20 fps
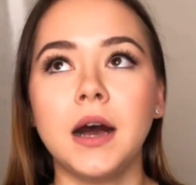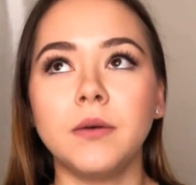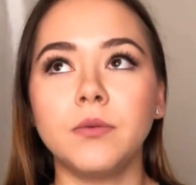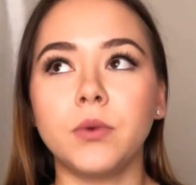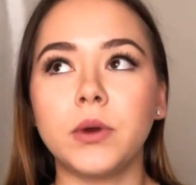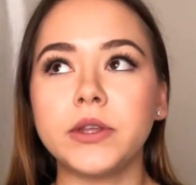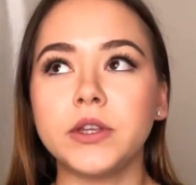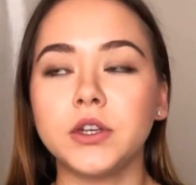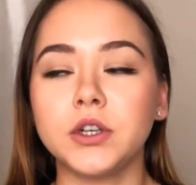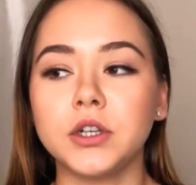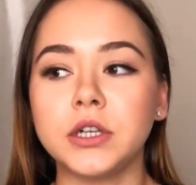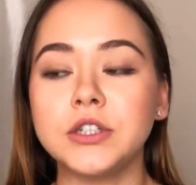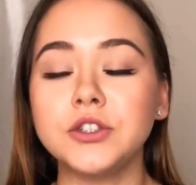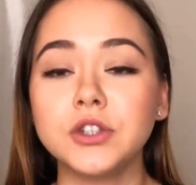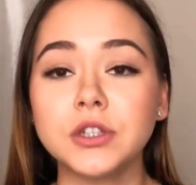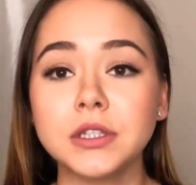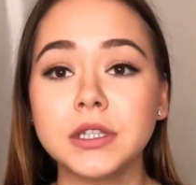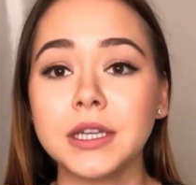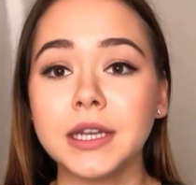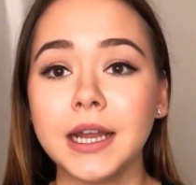what you're
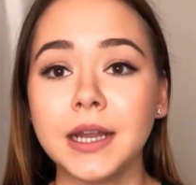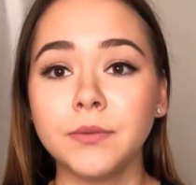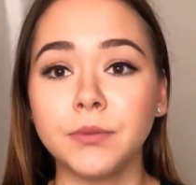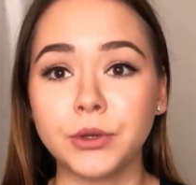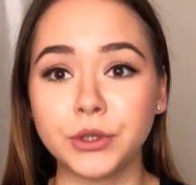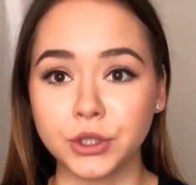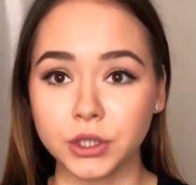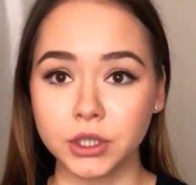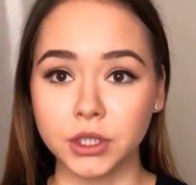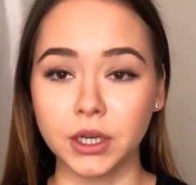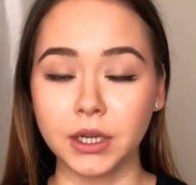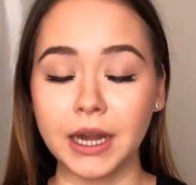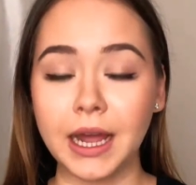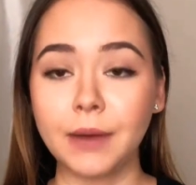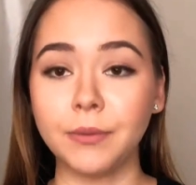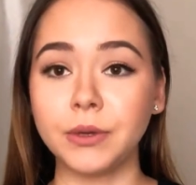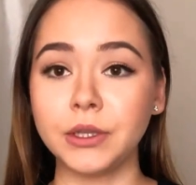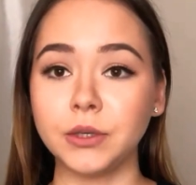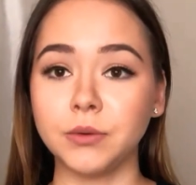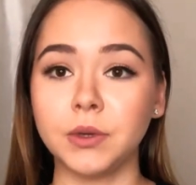interested in, what you're good
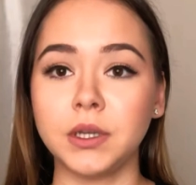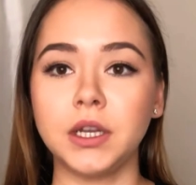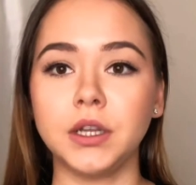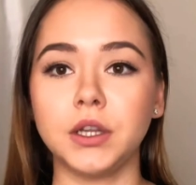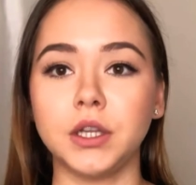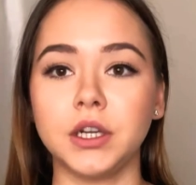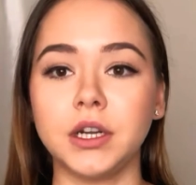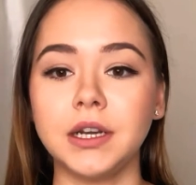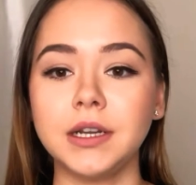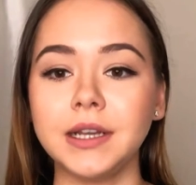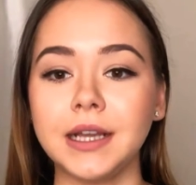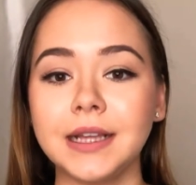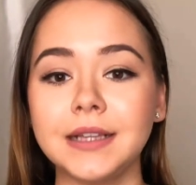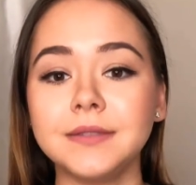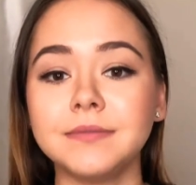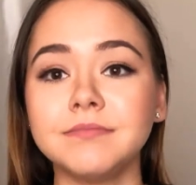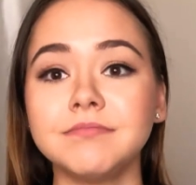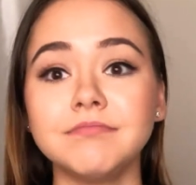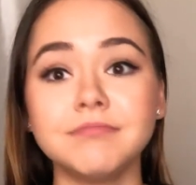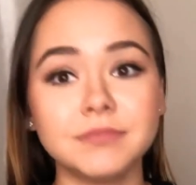at, what you want to learn,
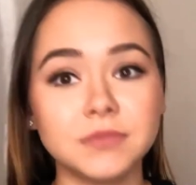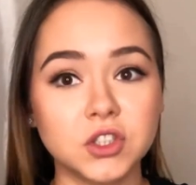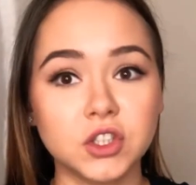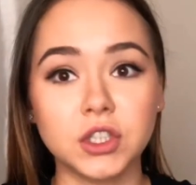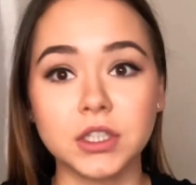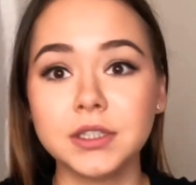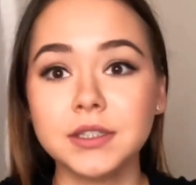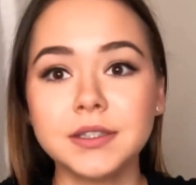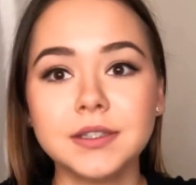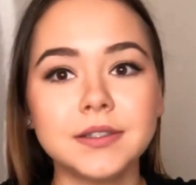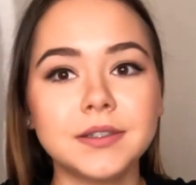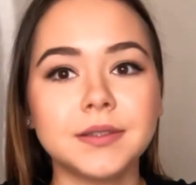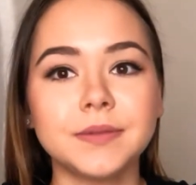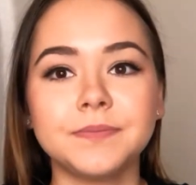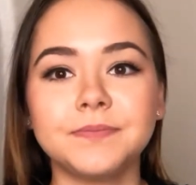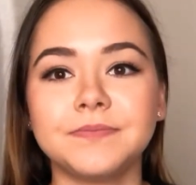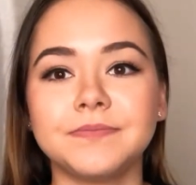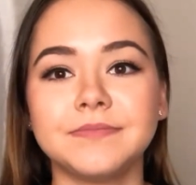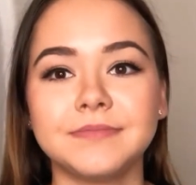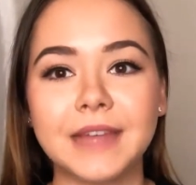and just,
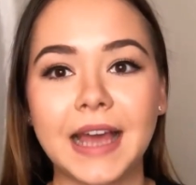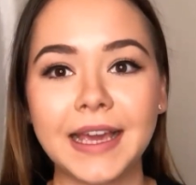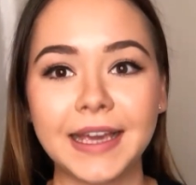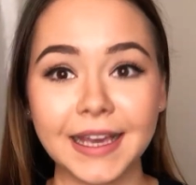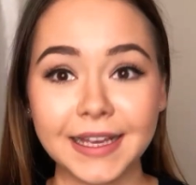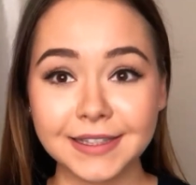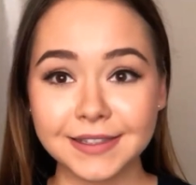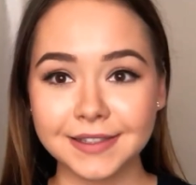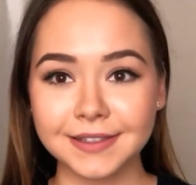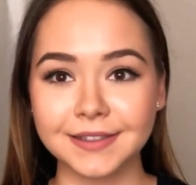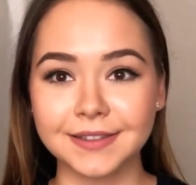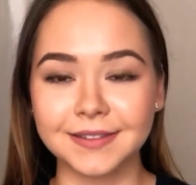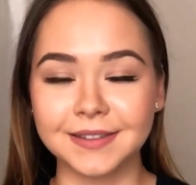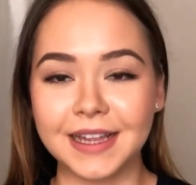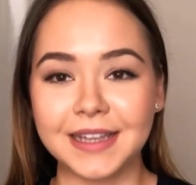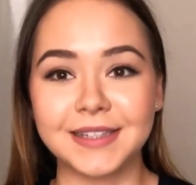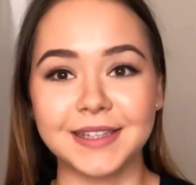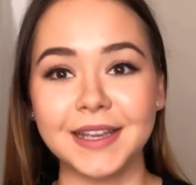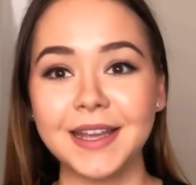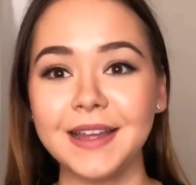I guess
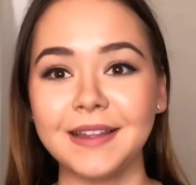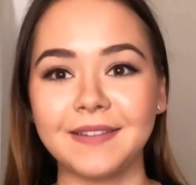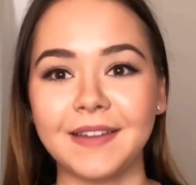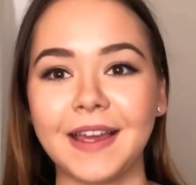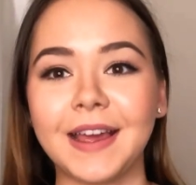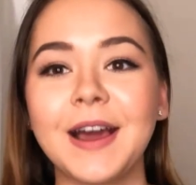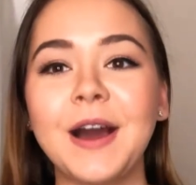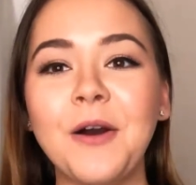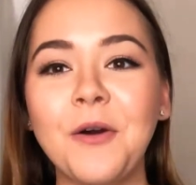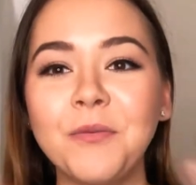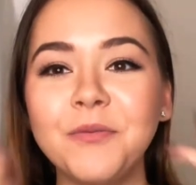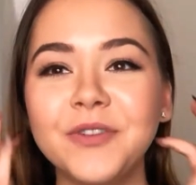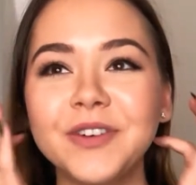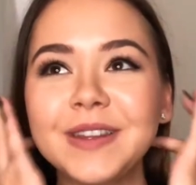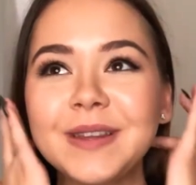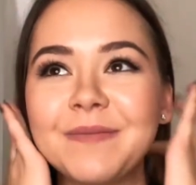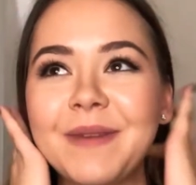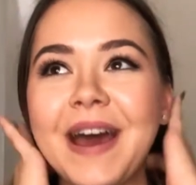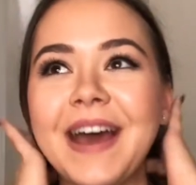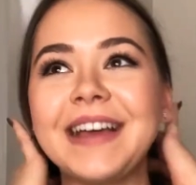that's it. Like, hope for
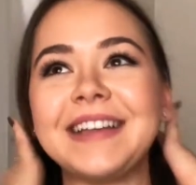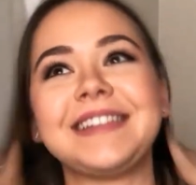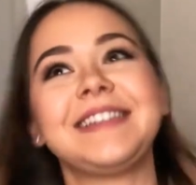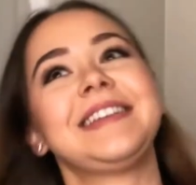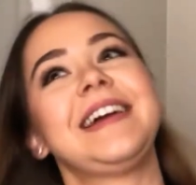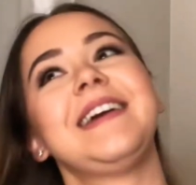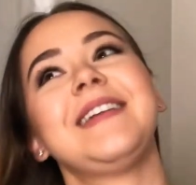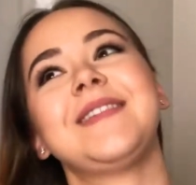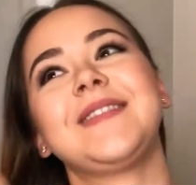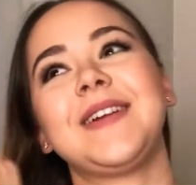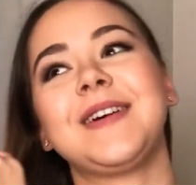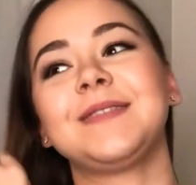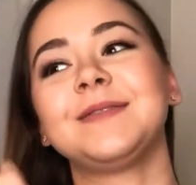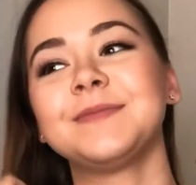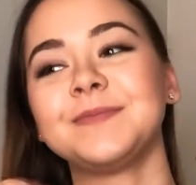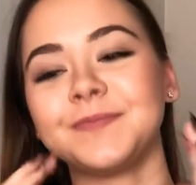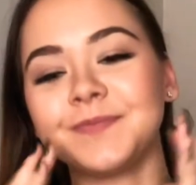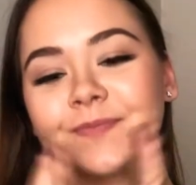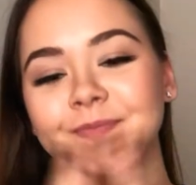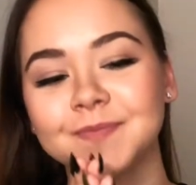the best. I don't know.